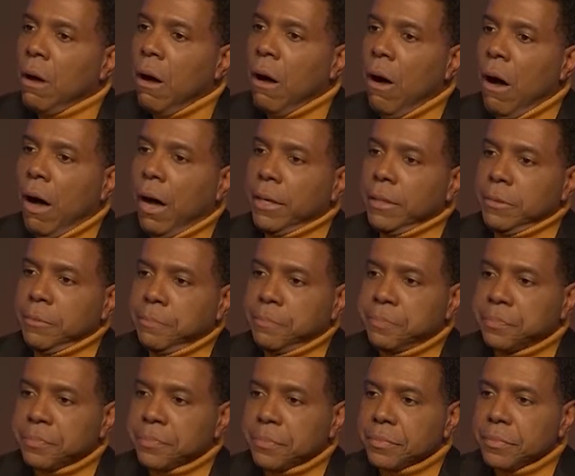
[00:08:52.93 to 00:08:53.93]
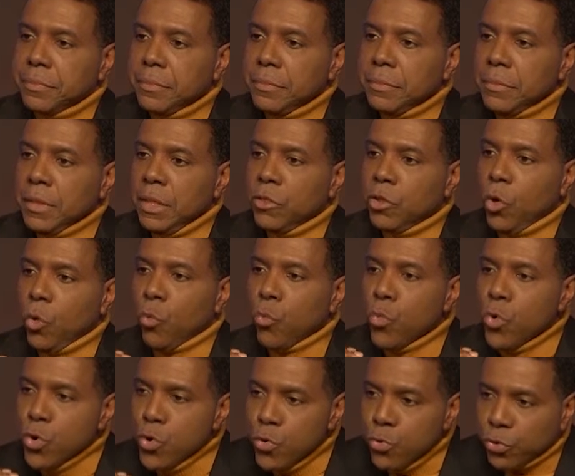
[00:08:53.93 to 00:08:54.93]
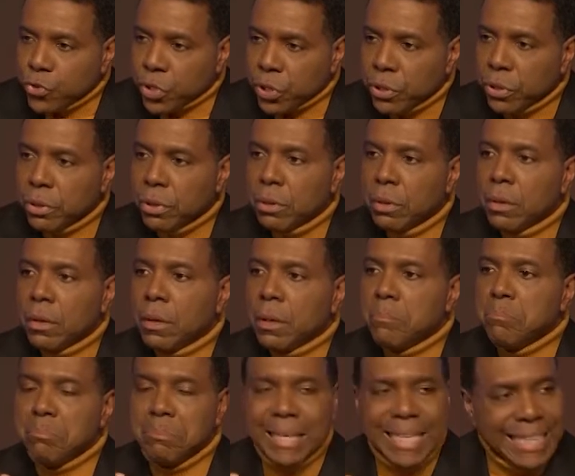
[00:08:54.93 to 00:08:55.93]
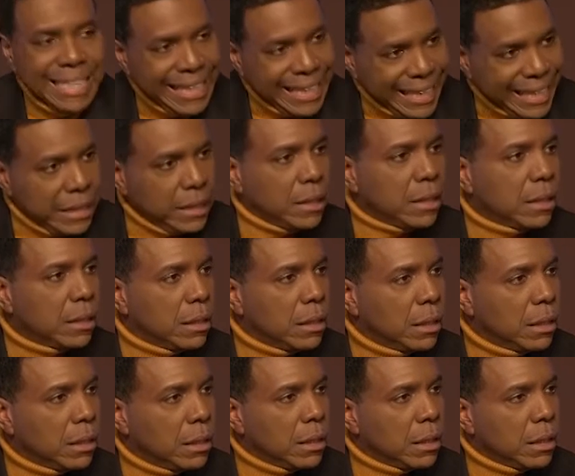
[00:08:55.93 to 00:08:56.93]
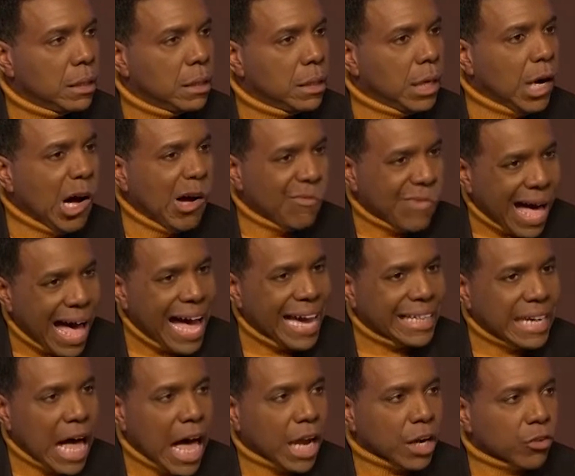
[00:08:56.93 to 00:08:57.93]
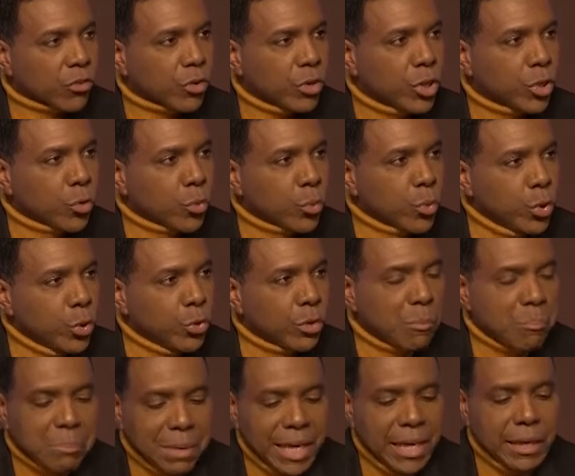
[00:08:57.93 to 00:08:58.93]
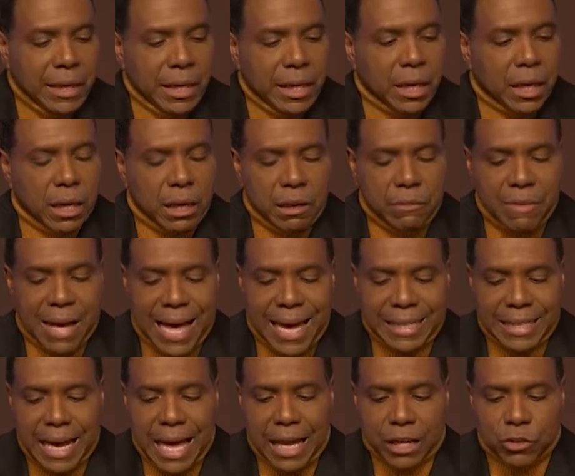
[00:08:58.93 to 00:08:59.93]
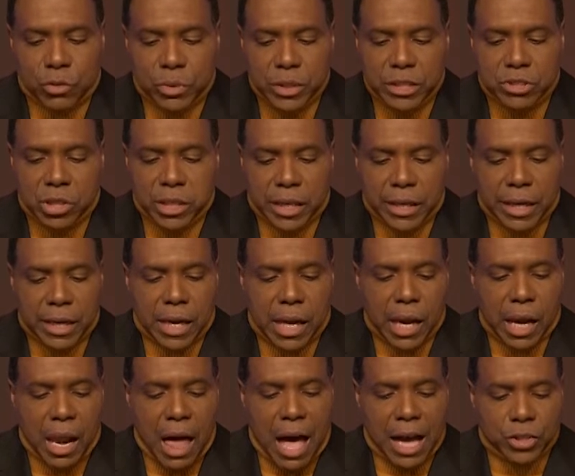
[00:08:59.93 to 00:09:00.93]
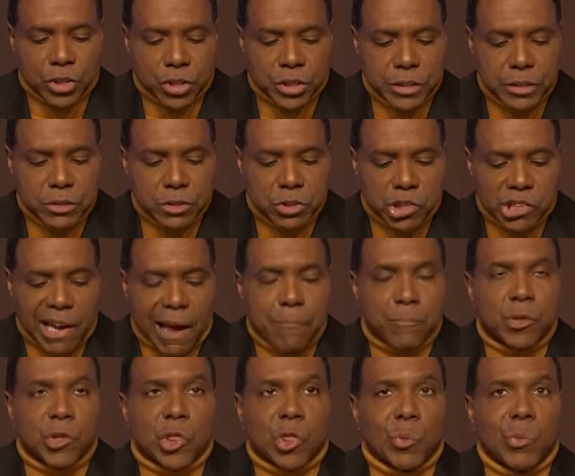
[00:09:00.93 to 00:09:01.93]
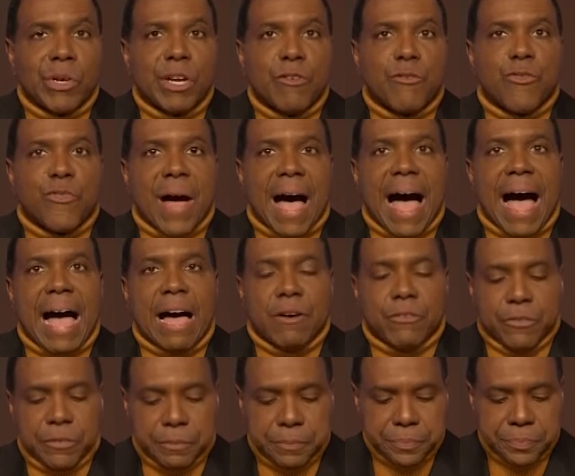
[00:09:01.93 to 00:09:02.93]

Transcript: on the root meaning of idolatry, the root meaning of idolatry. Let's look at Colossians chapter 3 and 5.